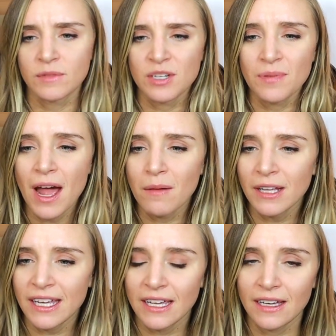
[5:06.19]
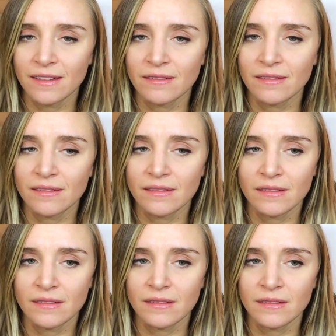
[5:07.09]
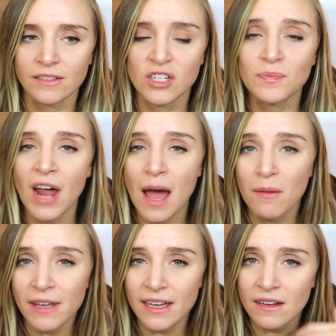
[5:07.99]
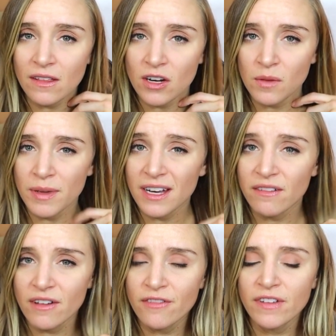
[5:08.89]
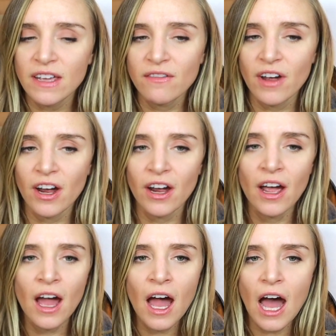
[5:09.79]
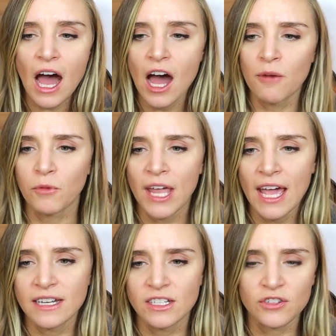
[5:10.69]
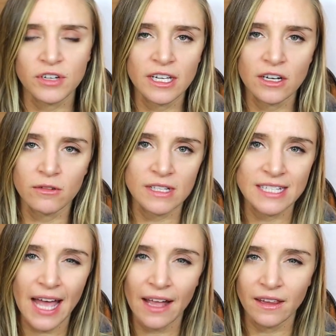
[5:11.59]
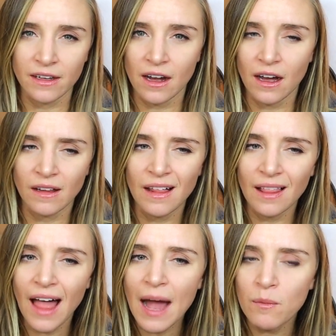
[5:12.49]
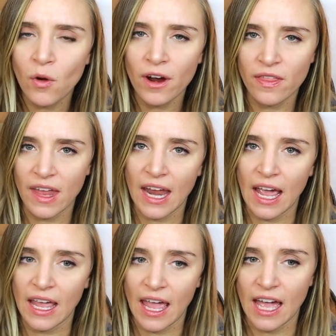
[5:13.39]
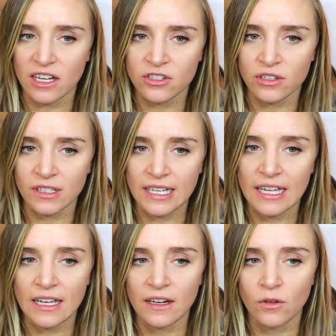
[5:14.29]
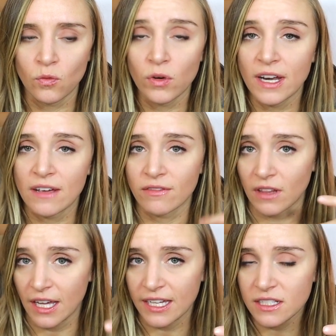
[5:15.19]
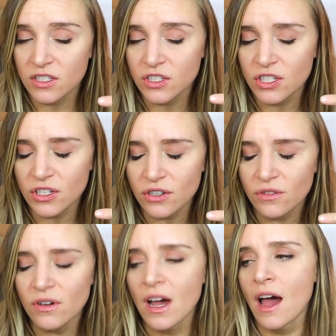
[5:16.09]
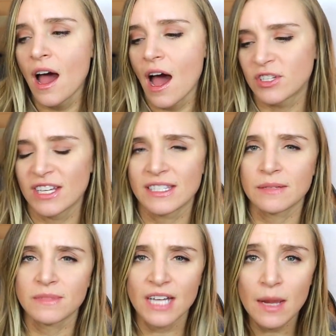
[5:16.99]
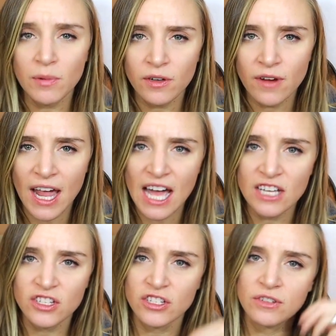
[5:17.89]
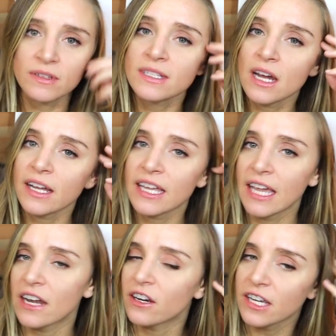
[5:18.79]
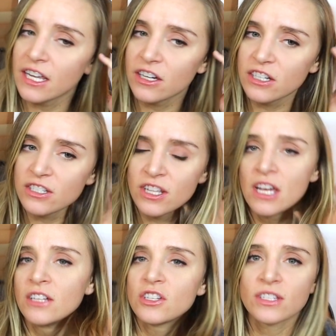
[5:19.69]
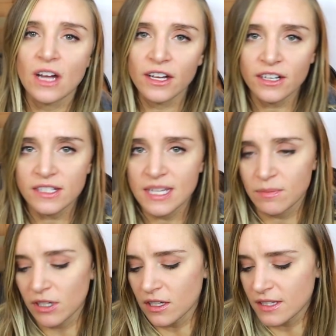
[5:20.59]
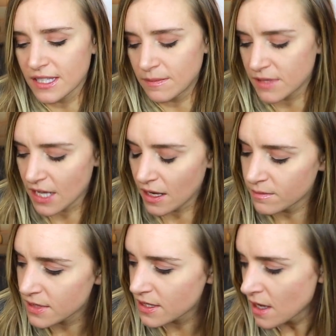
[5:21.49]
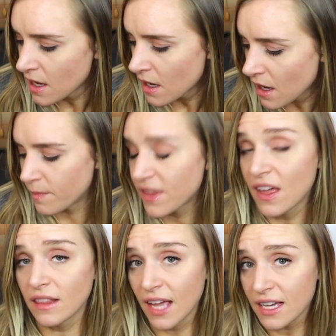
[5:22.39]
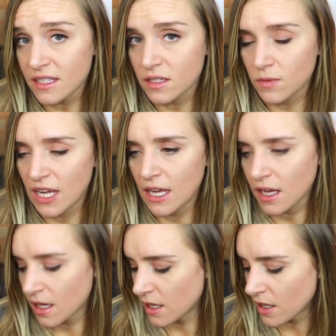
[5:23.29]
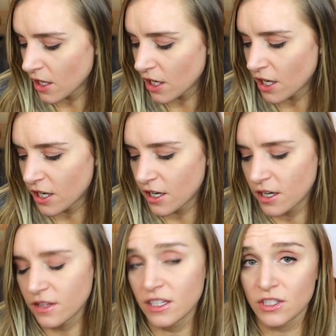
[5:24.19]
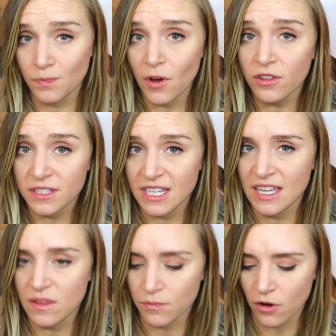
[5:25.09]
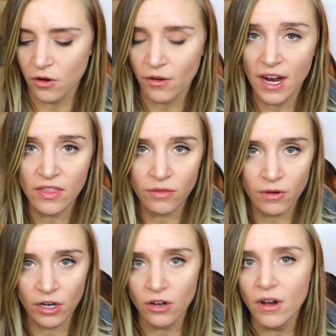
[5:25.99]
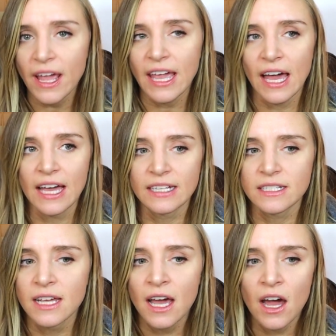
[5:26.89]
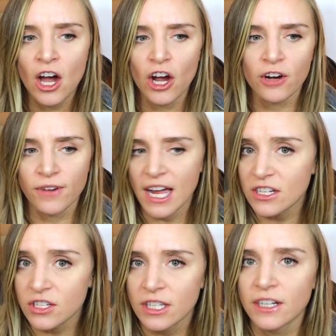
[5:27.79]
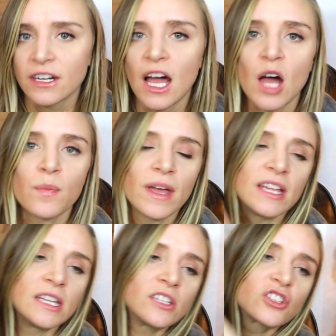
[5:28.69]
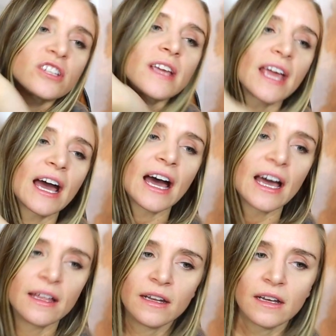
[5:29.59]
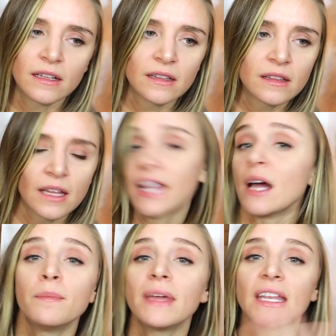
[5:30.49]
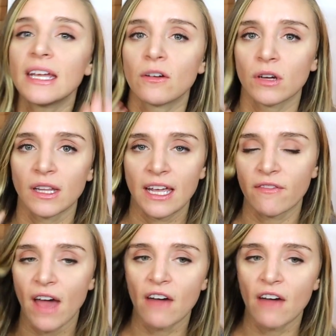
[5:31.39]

She probably had a little bit of a fever. We had to treat her with Tylenol, a lot more than I actually would have liked to. She had some diaper rash and she was tugging at her ears, just all your typical symptoms. But then last week, both teeth broke right through and her rash cleared up and she had like immediate relief.